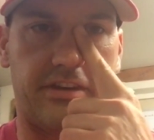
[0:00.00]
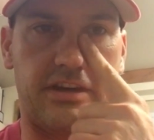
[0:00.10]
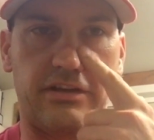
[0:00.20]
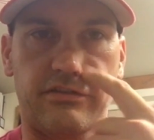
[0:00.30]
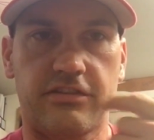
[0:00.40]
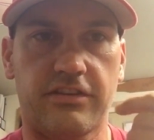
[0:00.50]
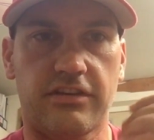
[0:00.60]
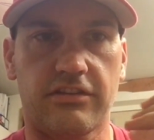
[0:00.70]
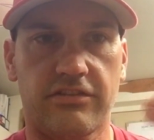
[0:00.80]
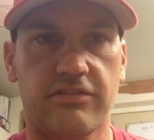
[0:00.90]
and
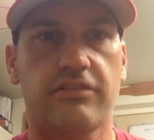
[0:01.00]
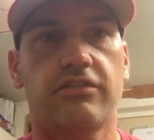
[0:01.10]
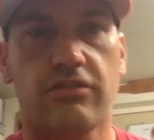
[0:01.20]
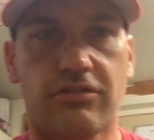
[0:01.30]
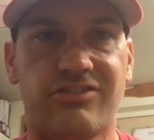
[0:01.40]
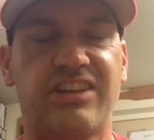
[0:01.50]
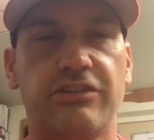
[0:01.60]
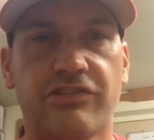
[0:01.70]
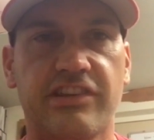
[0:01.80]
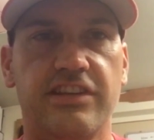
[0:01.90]
and
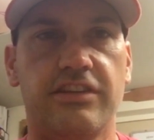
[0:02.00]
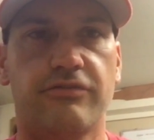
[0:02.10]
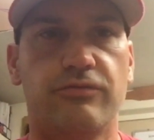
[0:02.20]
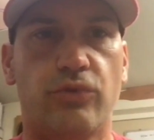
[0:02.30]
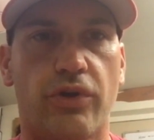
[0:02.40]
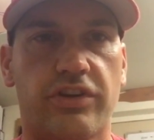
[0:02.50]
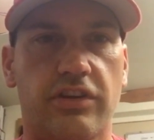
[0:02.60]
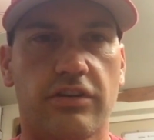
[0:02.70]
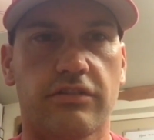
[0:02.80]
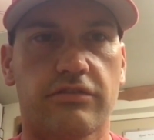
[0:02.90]
continuously
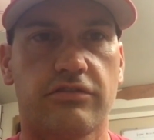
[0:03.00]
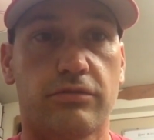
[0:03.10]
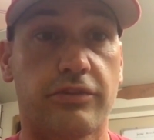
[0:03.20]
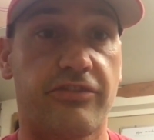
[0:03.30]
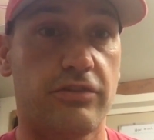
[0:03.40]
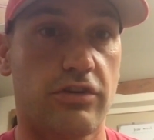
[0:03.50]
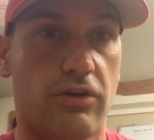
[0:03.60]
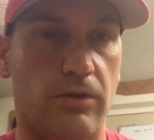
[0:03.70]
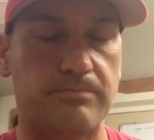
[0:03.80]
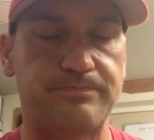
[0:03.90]
working towards your
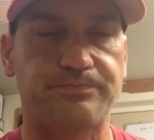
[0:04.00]
goal.